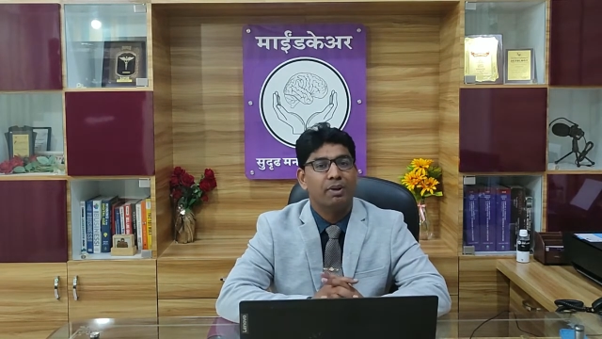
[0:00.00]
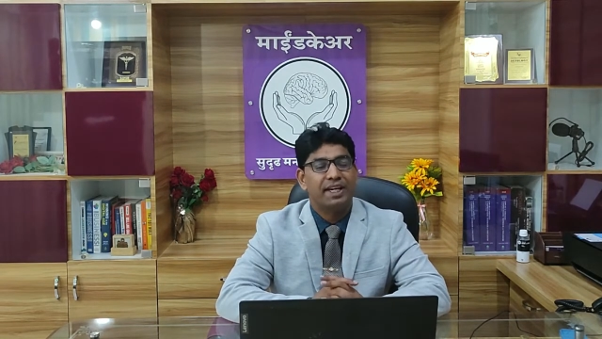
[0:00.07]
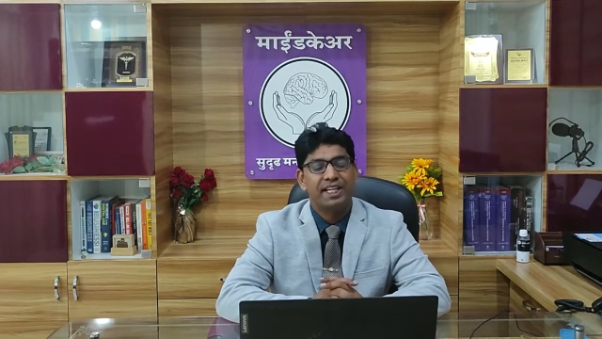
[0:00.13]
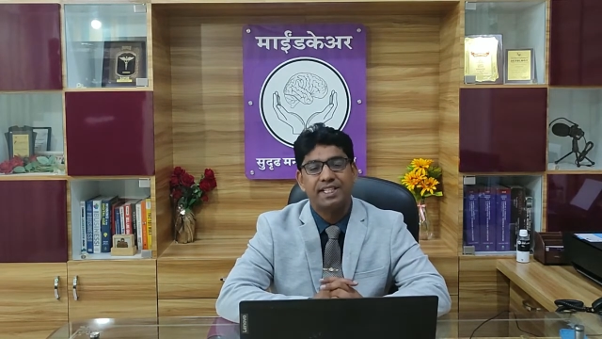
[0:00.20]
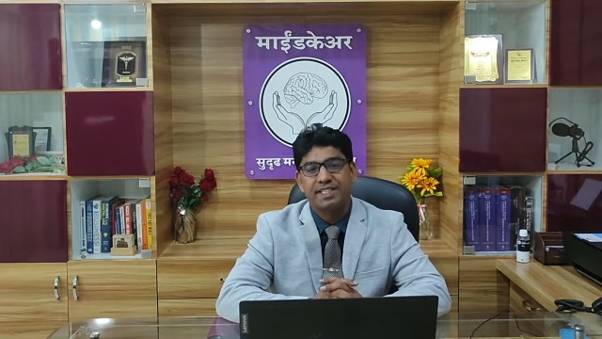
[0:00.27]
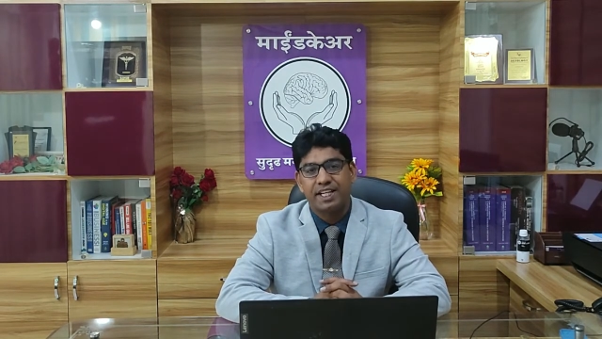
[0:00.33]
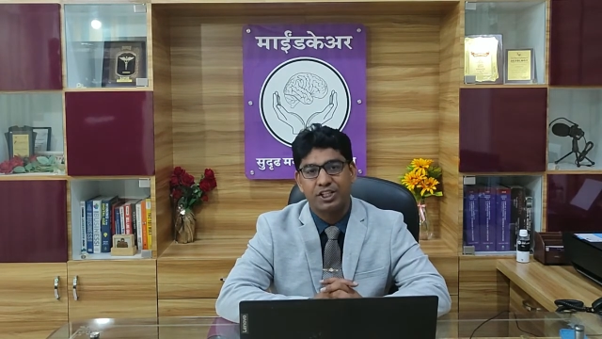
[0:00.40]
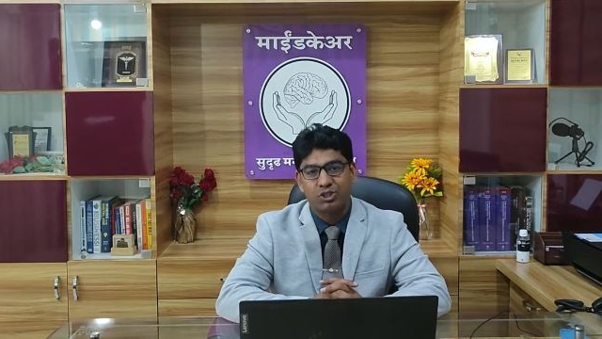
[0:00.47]

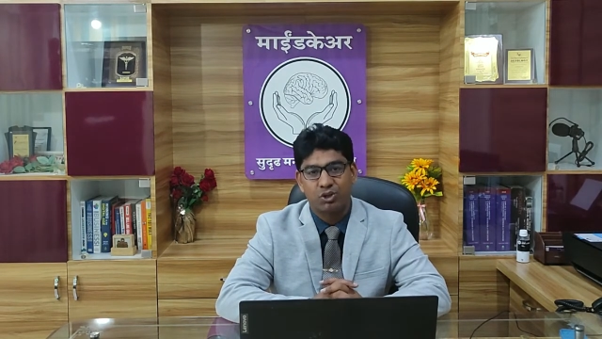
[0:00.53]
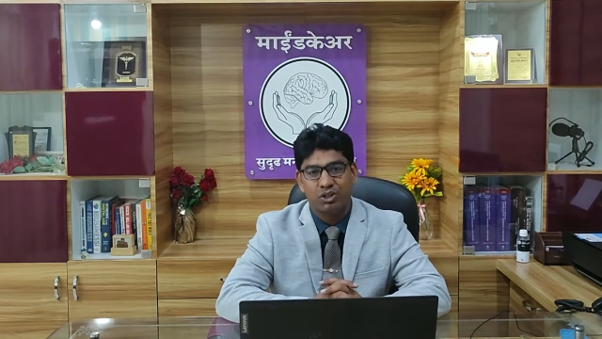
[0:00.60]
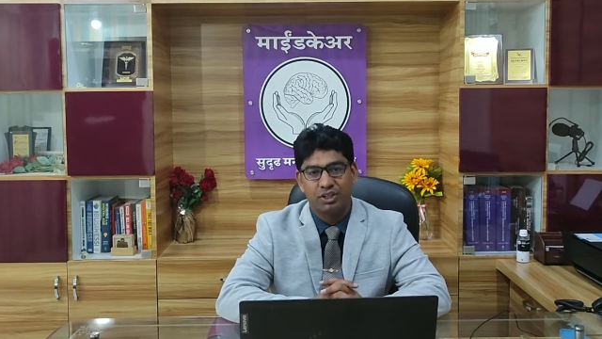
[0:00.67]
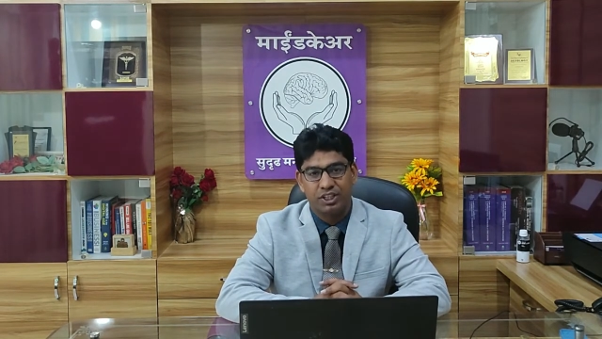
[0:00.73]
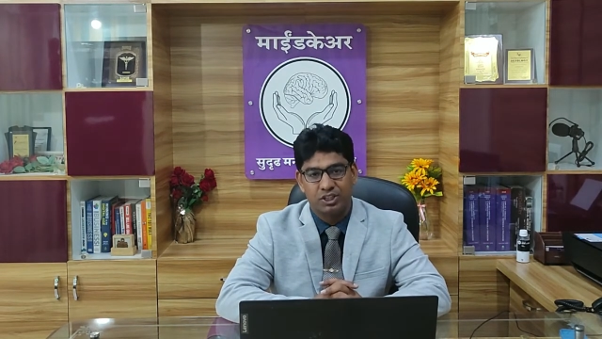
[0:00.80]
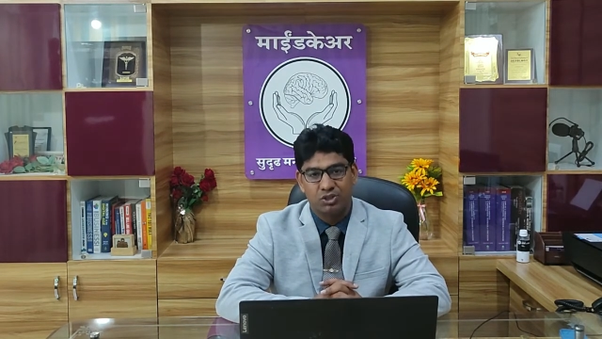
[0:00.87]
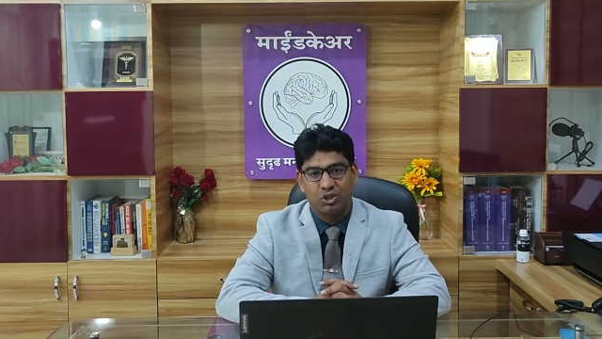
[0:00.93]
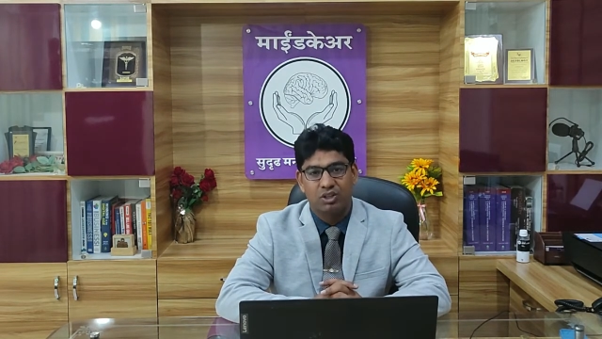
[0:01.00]
many sexual
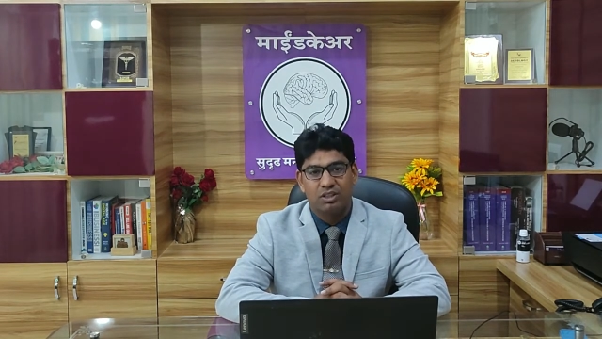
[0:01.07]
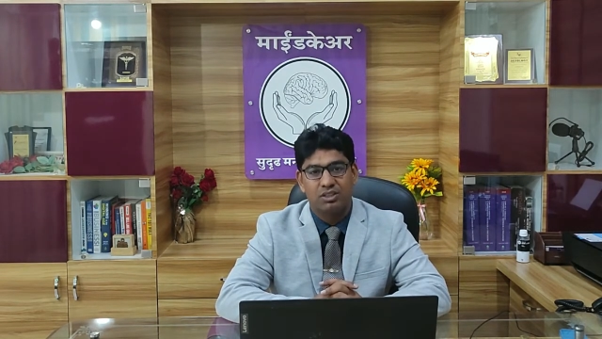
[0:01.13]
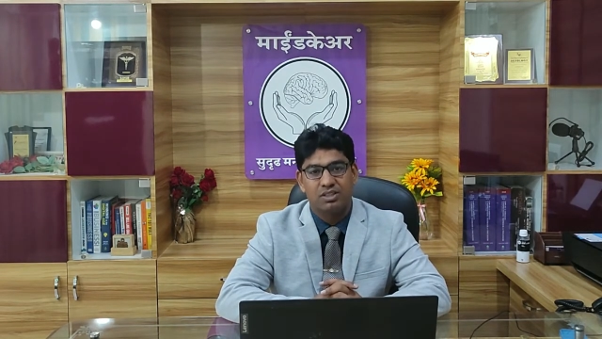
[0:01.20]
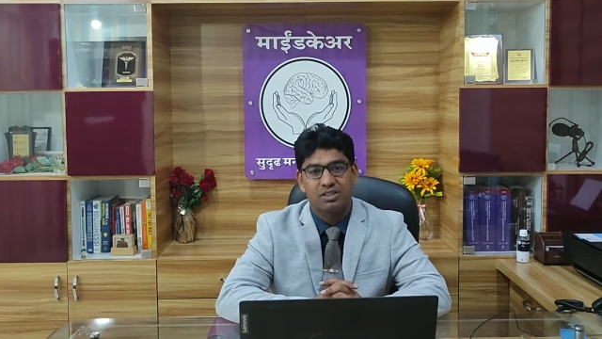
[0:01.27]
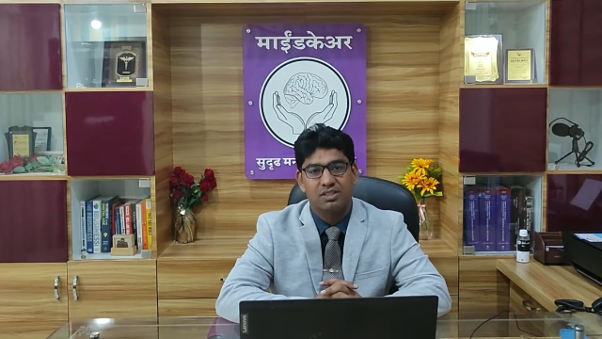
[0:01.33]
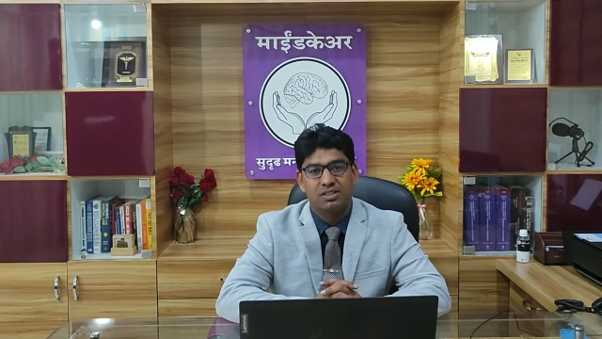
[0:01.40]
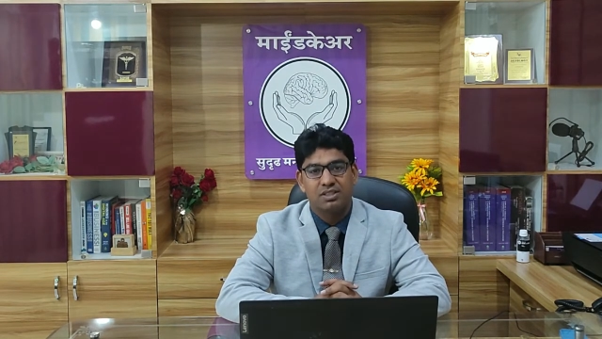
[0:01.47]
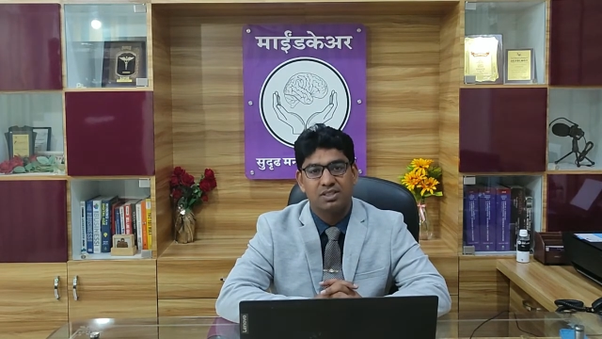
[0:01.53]

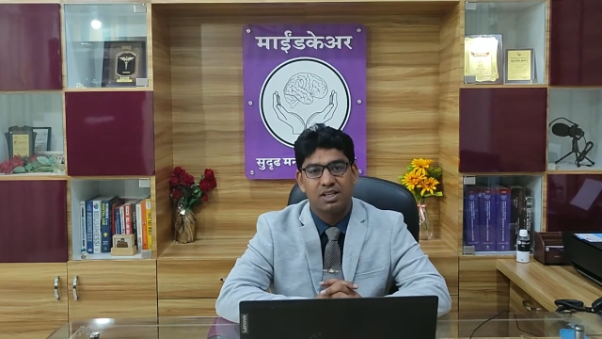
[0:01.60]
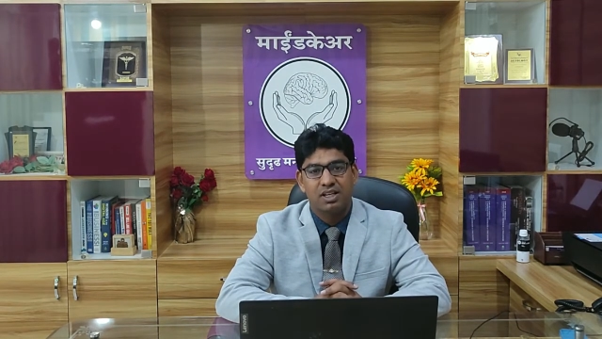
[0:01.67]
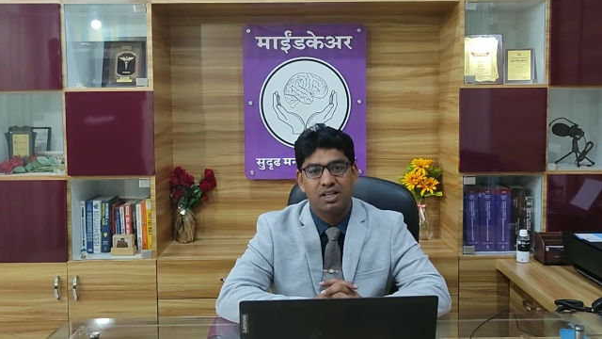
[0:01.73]
disorders.